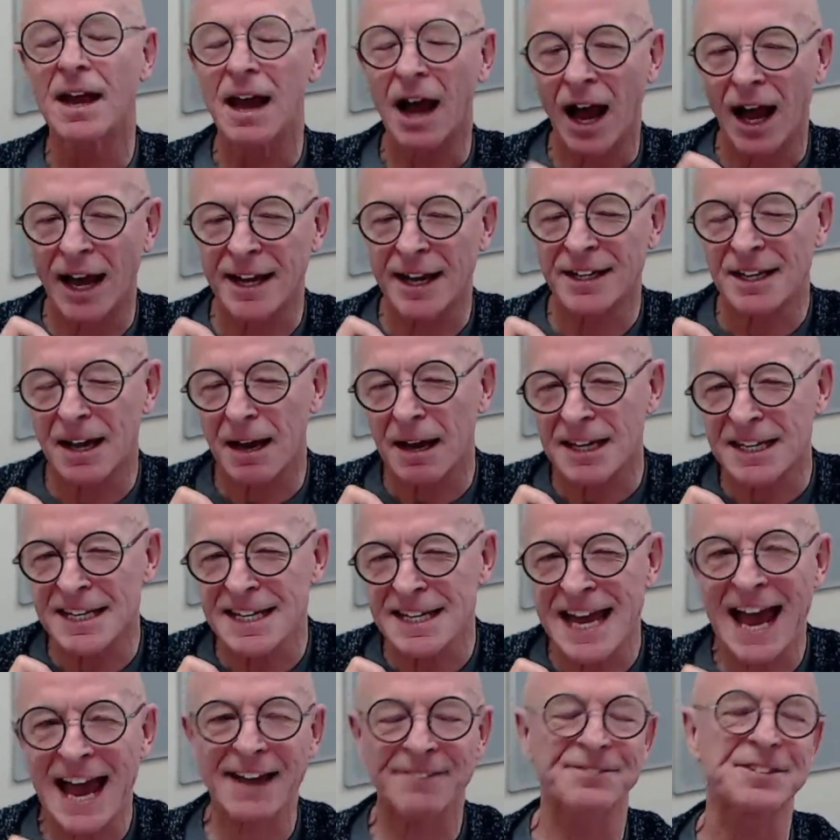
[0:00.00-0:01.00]
And you
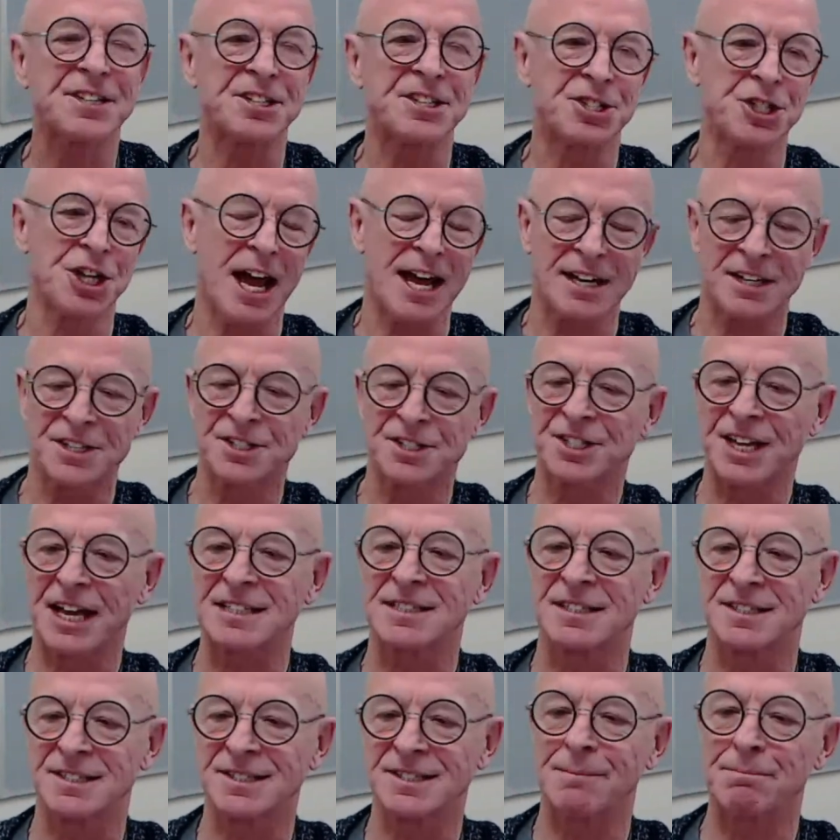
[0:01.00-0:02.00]
have to challenge that
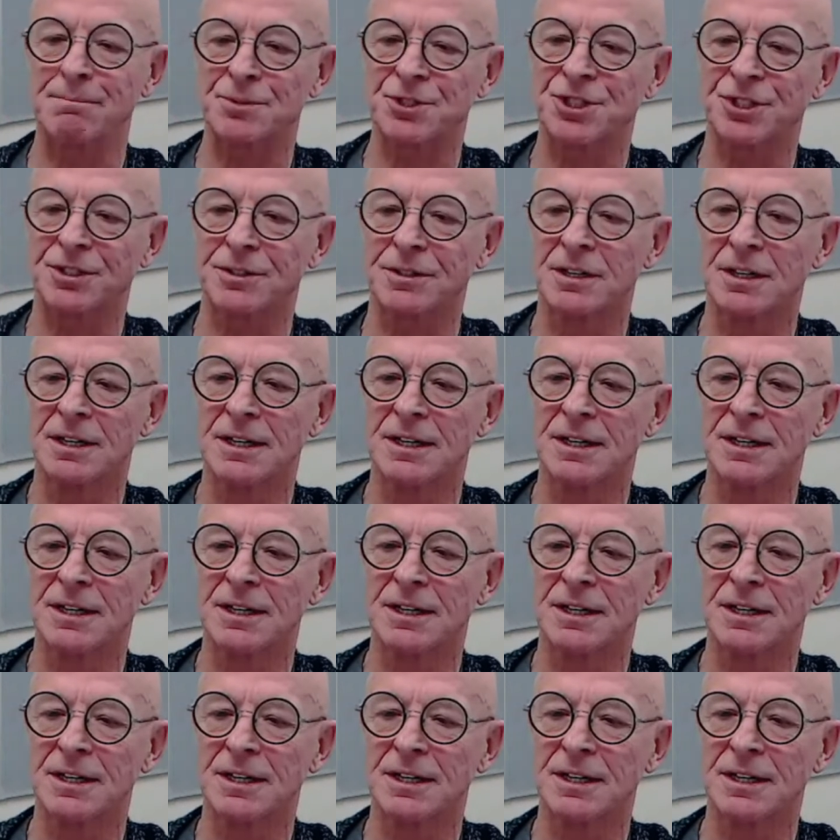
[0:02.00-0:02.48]
assumption.